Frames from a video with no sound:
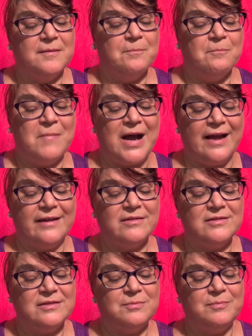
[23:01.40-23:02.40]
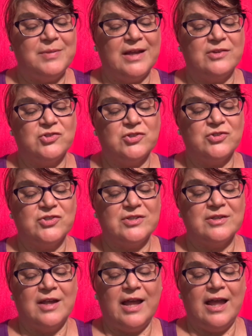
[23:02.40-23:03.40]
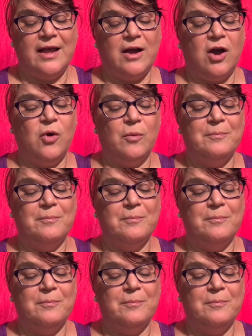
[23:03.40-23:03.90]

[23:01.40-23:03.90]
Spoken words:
"Mild pleasures, oh,